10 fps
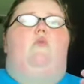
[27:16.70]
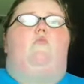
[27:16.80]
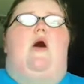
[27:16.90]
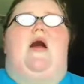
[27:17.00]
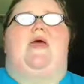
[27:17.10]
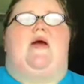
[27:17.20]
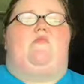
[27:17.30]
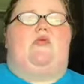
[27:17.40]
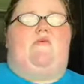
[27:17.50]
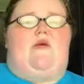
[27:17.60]
why I
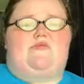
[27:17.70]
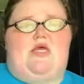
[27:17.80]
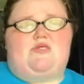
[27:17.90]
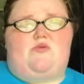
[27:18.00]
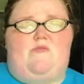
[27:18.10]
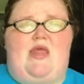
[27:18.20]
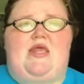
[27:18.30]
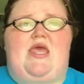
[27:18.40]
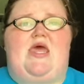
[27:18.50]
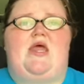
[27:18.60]
will never have sex with a man
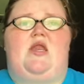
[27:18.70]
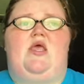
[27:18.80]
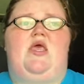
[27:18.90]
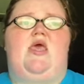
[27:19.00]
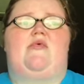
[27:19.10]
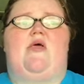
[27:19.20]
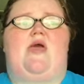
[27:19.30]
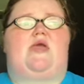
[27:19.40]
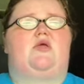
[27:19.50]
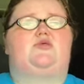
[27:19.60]
again and,
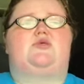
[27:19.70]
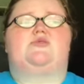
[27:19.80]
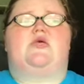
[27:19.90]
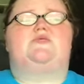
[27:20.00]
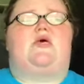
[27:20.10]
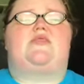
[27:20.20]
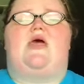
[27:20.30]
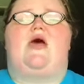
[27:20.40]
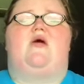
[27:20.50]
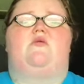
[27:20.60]
like, just things like
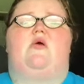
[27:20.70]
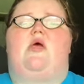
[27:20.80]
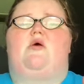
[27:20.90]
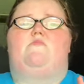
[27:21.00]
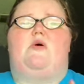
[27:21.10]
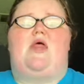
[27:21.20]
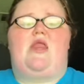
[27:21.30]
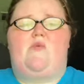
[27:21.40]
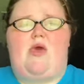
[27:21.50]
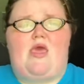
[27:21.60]
that. But
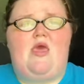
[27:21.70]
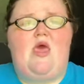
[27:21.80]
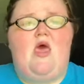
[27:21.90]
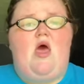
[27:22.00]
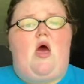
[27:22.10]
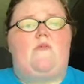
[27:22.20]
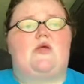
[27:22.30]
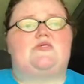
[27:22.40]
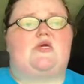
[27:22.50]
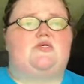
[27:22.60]
anyway, hope you
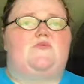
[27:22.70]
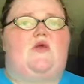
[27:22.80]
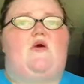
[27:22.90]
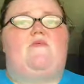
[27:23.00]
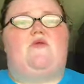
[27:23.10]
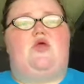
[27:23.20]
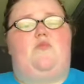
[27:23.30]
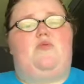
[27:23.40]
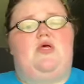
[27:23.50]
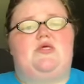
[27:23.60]
guys like this video. If you
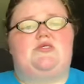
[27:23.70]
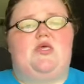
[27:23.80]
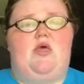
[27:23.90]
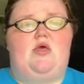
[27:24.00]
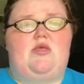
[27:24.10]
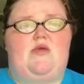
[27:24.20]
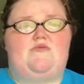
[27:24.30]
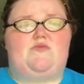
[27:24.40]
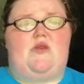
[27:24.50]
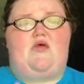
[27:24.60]
do, please give
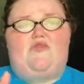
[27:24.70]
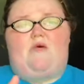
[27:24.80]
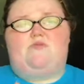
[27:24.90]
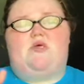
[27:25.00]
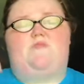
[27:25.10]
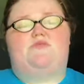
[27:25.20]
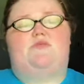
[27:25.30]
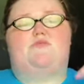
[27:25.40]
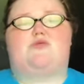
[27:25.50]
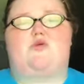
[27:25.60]
this video a thumbs up and
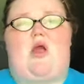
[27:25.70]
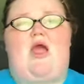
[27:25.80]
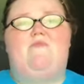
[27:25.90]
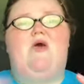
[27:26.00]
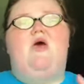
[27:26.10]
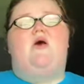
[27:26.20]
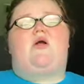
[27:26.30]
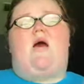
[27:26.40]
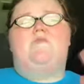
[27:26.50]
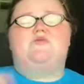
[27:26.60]
subscribe.
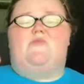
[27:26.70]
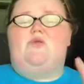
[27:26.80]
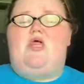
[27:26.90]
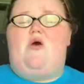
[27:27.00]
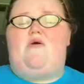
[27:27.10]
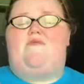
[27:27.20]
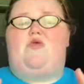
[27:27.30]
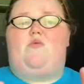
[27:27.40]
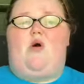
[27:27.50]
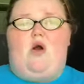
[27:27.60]
Comment down below if
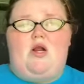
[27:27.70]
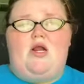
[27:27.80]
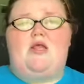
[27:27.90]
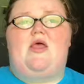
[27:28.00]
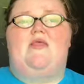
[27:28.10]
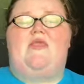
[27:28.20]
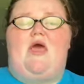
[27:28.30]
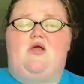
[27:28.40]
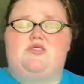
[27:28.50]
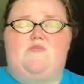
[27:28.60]
you are in the
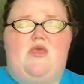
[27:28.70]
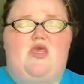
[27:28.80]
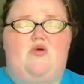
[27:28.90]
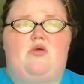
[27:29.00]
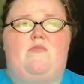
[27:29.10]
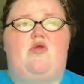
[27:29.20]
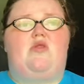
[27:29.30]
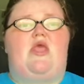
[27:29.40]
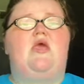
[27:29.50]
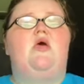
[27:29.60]
LGBTQ
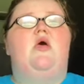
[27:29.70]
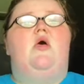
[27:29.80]
community.